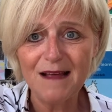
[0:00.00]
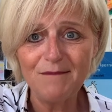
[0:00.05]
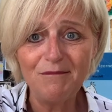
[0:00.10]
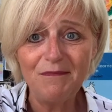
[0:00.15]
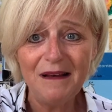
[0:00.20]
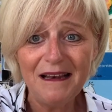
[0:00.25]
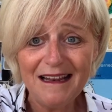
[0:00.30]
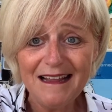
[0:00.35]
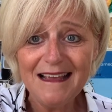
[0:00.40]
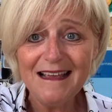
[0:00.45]
and
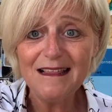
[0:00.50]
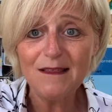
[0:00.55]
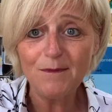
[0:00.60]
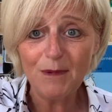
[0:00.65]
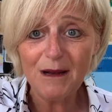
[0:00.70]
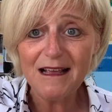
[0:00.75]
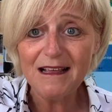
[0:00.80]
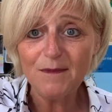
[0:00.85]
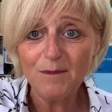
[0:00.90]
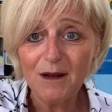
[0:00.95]
please,
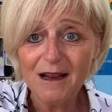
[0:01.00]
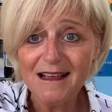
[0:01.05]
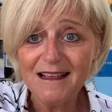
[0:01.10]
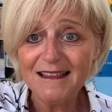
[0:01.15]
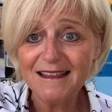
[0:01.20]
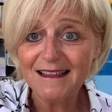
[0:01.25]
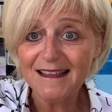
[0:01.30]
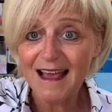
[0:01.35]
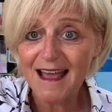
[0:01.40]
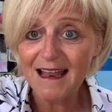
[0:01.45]
please, please
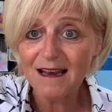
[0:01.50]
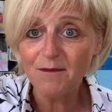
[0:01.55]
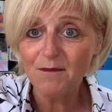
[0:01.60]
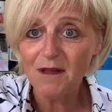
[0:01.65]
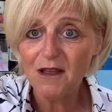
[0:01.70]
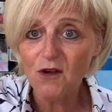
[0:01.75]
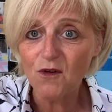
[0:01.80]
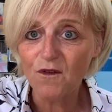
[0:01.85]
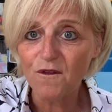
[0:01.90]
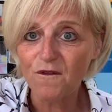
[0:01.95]
send me
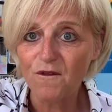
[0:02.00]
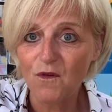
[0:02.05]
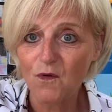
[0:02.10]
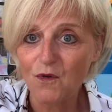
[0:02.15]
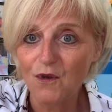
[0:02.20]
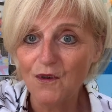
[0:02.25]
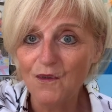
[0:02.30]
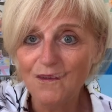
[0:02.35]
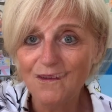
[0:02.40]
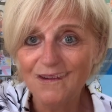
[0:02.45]
your
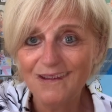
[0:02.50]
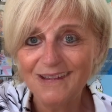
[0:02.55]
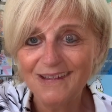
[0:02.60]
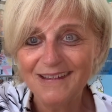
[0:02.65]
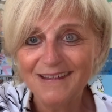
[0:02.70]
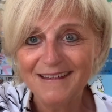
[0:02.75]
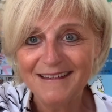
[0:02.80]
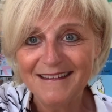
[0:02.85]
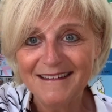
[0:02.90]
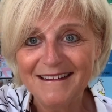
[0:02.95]

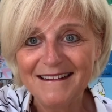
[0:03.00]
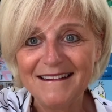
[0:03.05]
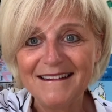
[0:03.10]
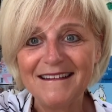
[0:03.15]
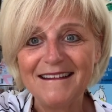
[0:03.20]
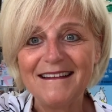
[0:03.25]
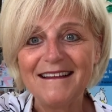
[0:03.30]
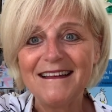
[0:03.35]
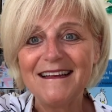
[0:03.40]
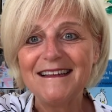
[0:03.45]
photos.
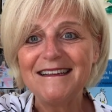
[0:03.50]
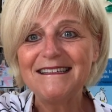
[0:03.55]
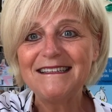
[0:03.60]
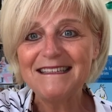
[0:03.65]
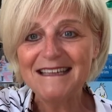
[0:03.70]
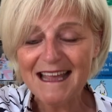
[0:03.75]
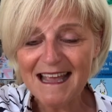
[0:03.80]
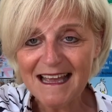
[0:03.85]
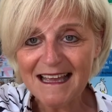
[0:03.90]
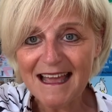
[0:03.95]

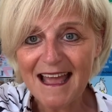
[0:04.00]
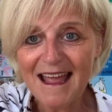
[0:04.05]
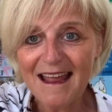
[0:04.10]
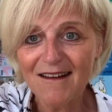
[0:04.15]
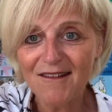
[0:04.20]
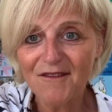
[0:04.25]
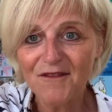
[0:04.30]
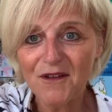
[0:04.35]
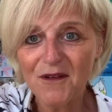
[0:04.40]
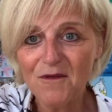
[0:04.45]
Take
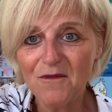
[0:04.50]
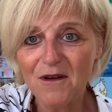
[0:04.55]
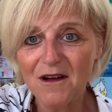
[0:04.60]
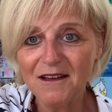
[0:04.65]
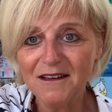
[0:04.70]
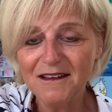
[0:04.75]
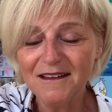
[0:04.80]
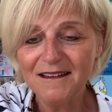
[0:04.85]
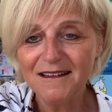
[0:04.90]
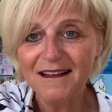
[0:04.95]
care,
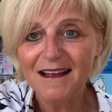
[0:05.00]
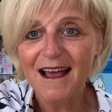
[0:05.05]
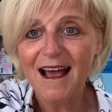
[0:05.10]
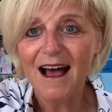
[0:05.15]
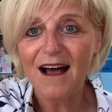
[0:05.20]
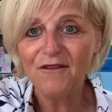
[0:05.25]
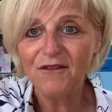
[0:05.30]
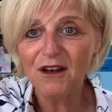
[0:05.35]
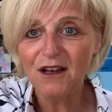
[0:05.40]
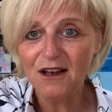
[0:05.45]
everyone.
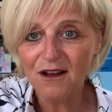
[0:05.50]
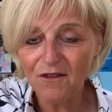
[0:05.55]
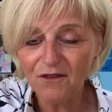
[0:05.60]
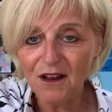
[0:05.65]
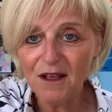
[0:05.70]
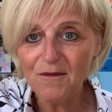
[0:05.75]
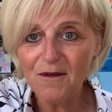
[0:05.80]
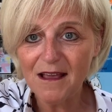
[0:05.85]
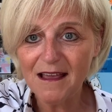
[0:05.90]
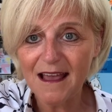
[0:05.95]
Have a
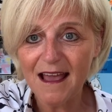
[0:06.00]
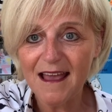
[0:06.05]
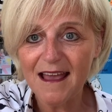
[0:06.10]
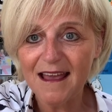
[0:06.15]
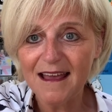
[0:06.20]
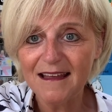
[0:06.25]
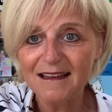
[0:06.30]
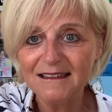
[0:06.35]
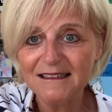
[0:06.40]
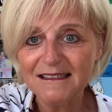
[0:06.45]
lovely
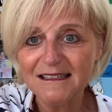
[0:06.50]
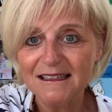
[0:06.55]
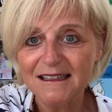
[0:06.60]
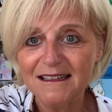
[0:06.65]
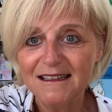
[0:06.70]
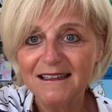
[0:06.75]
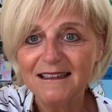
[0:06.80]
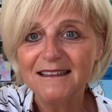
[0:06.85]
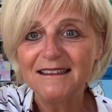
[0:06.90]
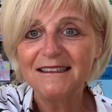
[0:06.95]
weekend.
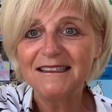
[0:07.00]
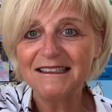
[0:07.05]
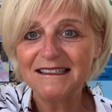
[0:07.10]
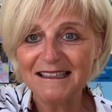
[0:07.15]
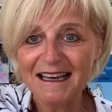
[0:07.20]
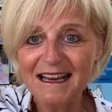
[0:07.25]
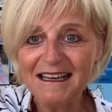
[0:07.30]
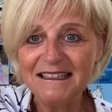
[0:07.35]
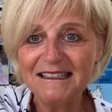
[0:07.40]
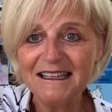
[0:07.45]

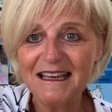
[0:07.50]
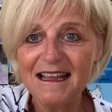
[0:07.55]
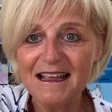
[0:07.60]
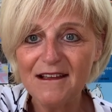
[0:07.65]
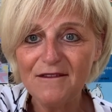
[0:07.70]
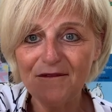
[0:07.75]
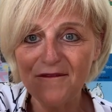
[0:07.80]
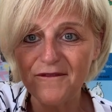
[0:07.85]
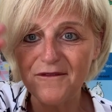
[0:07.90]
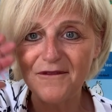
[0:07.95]
Stay
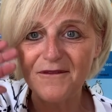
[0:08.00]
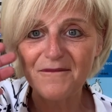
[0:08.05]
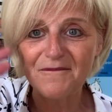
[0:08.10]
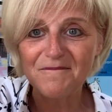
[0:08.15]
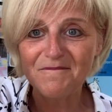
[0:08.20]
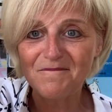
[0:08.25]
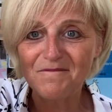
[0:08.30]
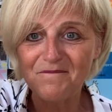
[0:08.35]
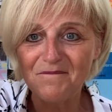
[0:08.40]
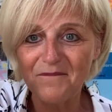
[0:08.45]
safe.
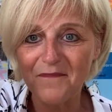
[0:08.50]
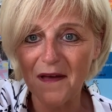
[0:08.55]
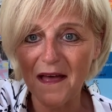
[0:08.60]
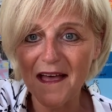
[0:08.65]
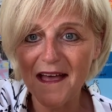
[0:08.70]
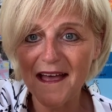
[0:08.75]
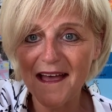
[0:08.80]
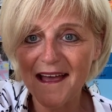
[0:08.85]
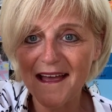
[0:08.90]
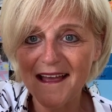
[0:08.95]

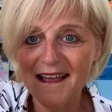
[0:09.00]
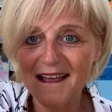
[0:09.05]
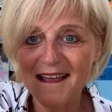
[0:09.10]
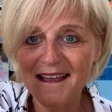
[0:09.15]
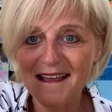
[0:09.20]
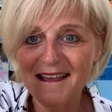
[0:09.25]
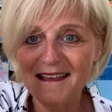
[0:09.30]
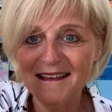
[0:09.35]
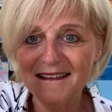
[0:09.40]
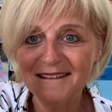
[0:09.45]

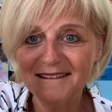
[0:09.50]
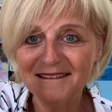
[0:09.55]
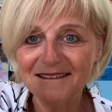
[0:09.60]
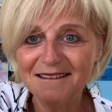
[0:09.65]
Bye.